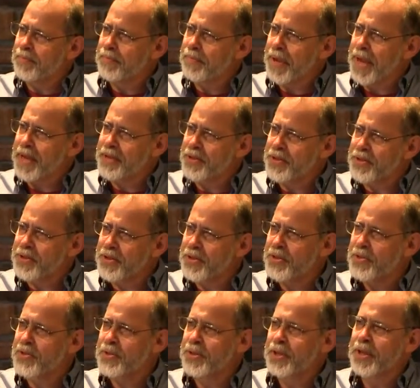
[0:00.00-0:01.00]

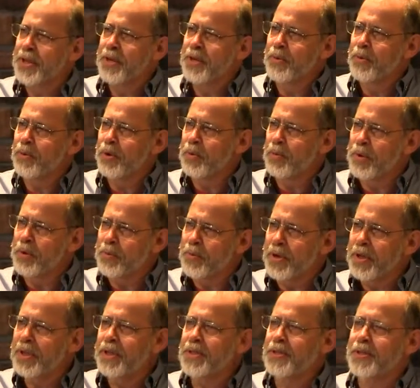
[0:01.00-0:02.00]
passages where we
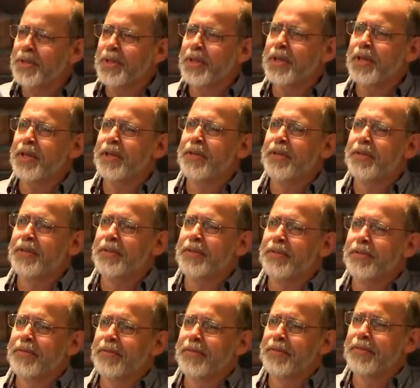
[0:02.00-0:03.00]
really see
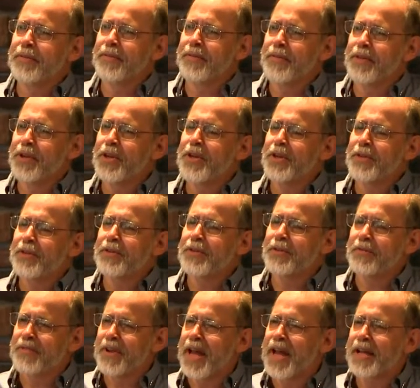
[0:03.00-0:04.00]
the
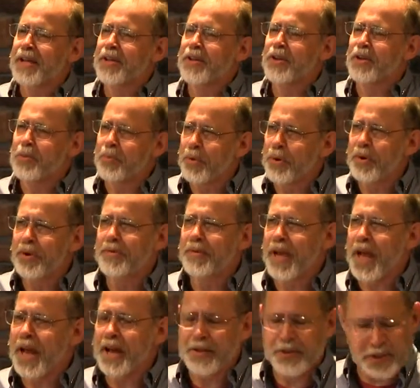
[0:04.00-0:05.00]
divine humor of
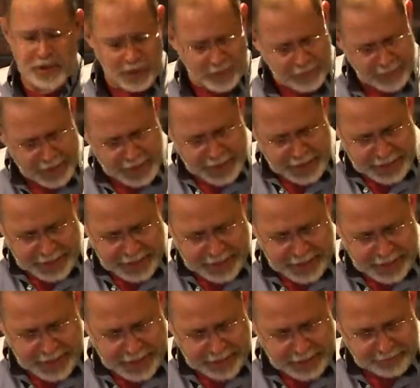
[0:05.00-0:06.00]
God. So
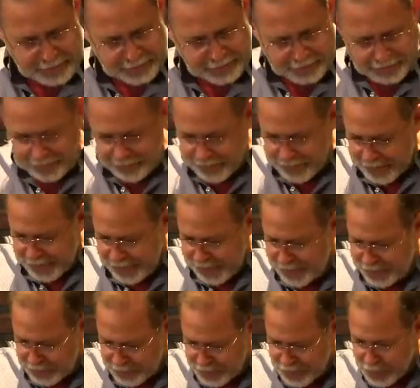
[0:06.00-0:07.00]
so
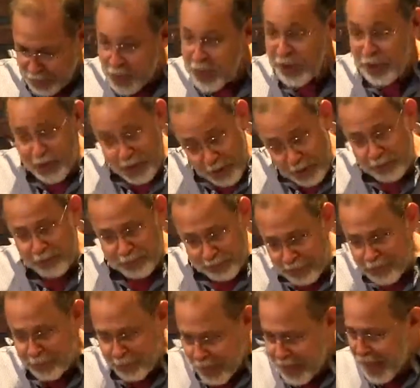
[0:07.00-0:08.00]
you can go
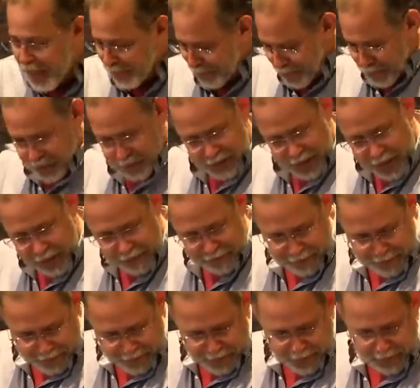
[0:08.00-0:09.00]
read that for yourself
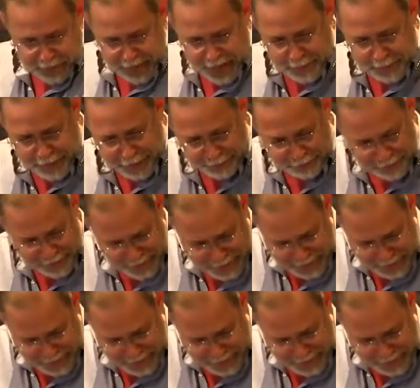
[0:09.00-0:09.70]
and you'll see what I mean.